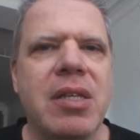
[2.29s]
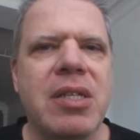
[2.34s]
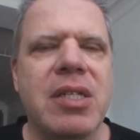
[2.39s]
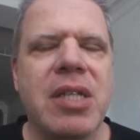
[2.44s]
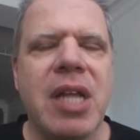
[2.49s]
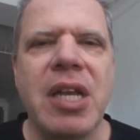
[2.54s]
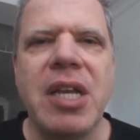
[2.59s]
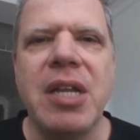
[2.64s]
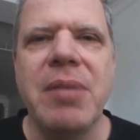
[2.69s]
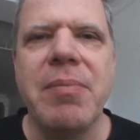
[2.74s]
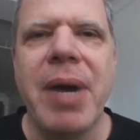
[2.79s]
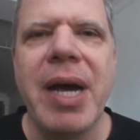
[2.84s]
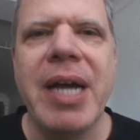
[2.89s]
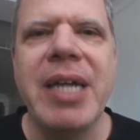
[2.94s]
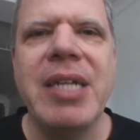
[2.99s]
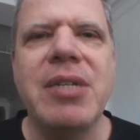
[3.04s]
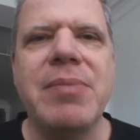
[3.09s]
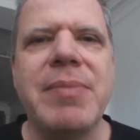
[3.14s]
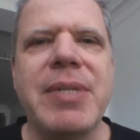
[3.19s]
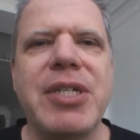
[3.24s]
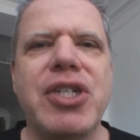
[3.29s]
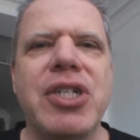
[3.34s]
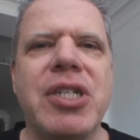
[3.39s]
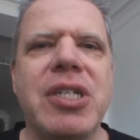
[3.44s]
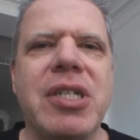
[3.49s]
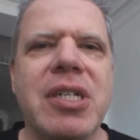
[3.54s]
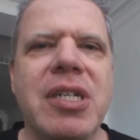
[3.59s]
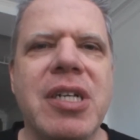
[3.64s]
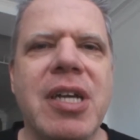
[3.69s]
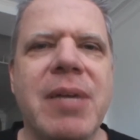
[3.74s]
the Sunday Mind
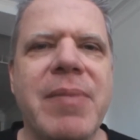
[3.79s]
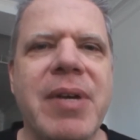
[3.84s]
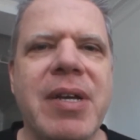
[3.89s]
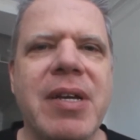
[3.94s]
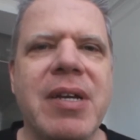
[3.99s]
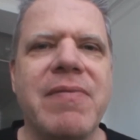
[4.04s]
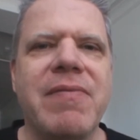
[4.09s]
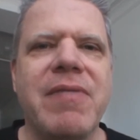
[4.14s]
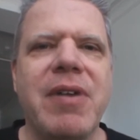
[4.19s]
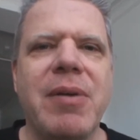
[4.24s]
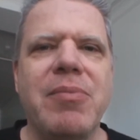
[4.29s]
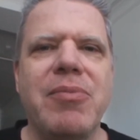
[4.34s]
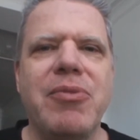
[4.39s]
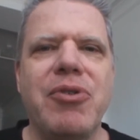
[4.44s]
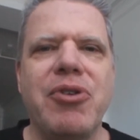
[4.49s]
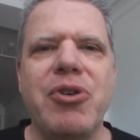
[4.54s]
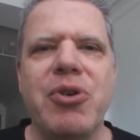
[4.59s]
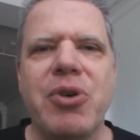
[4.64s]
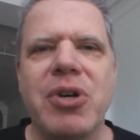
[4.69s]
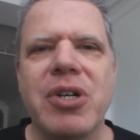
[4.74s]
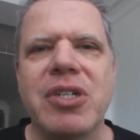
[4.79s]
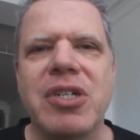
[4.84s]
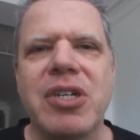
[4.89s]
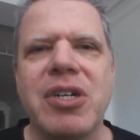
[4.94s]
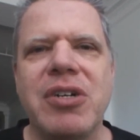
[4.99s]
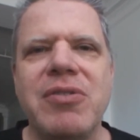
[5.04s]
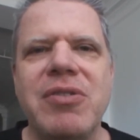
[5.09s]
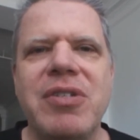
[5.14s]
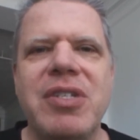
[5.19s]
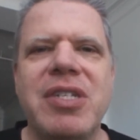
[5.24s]
Emission coming from New York
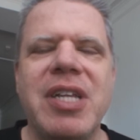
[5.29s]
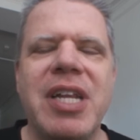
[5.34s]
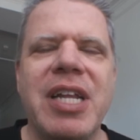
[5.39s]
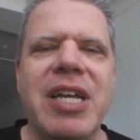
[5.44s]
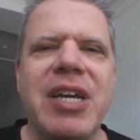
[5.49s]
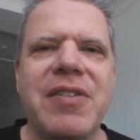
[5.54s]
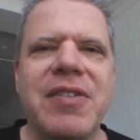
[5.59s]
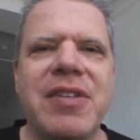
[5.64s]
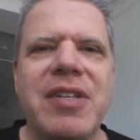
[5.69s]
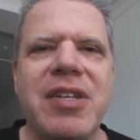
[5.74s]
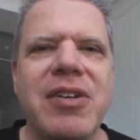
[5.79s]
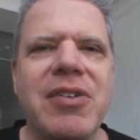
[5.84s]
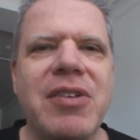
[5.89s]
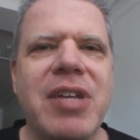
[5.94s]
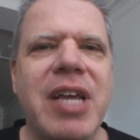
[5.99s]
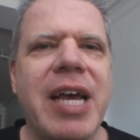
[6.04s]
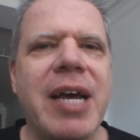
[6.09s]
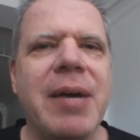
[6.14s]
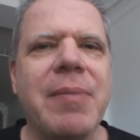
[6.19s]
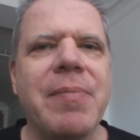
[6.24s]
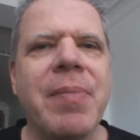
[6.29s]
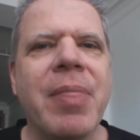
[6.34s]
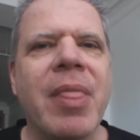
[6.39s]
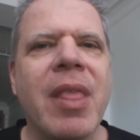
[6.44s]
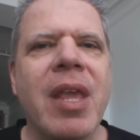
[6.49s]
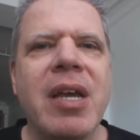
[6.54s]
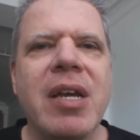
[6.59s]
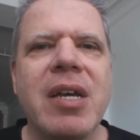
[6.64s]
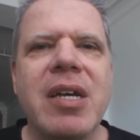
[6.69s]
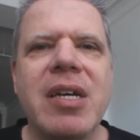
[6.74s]
Toad City on the Toad Cam.
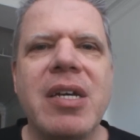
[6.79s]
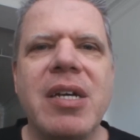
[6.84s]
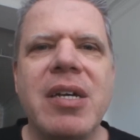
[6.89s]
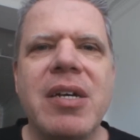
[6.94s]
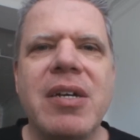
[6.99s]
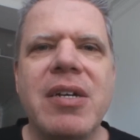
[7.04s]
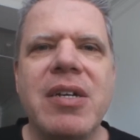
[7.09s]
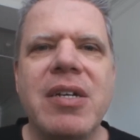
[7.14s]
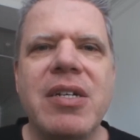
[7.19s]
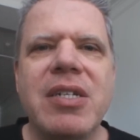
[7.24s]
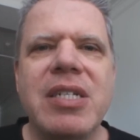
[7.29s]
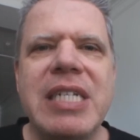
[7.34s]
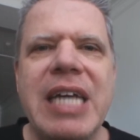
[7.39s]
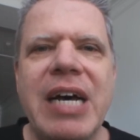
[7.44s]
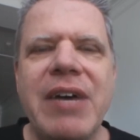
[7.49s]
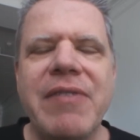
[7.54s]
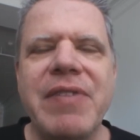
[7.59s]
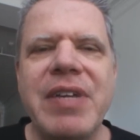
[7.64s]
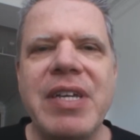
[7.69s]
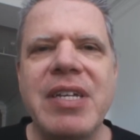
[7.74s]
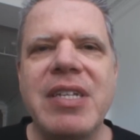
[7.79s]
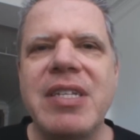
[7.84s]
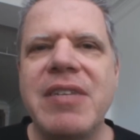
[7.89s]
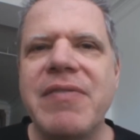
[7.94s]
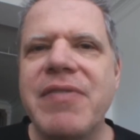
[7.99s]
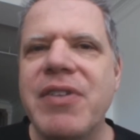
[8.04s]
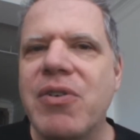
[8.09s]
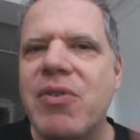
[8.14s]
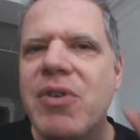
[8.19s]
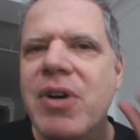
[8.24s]
Salvia
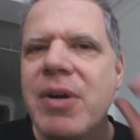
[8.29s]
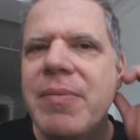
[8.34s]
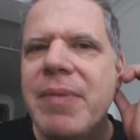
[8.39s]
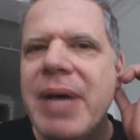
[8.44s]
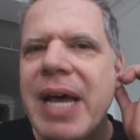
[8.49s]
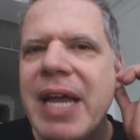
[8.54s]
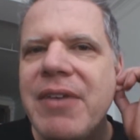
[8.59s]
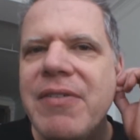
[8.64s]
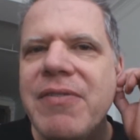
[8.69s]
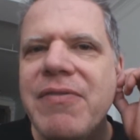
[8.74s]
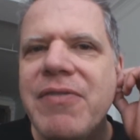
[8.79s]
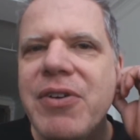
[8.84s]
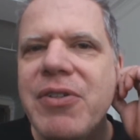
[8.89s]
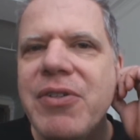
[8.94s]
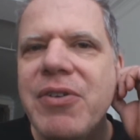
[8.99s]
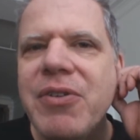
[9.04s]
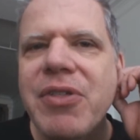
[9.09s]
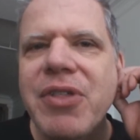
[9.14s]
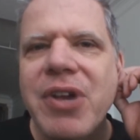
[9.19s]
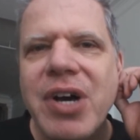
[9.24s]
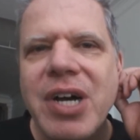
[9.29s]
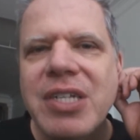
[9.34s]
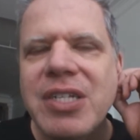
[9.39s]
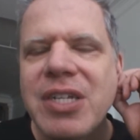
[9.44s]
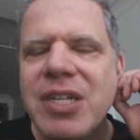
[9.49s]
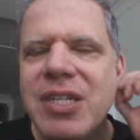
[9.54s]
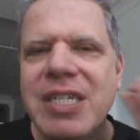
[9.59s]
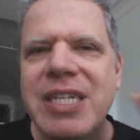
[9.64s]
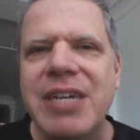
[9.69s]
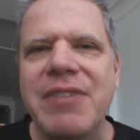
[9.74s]
divinorum and further
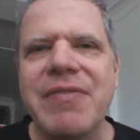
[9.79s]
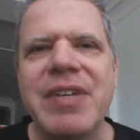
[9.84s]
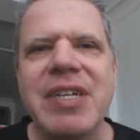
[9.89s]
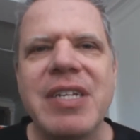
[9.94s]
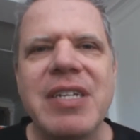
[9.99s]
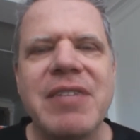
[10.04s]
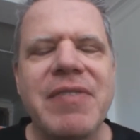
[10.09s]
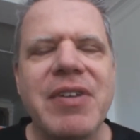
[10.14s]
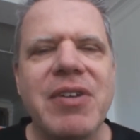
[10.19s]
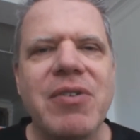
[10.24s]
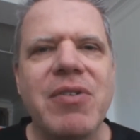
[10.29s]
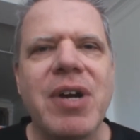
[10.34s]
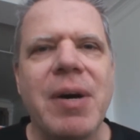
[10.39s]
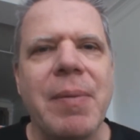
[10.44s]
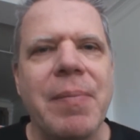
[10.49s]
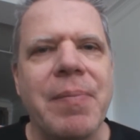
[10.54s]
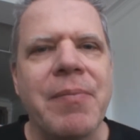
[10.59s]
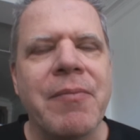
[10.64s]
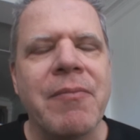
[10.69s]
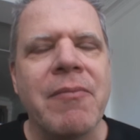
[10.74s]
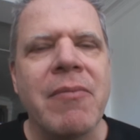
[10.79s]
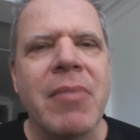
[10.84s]
thoughts on salvia divinorum.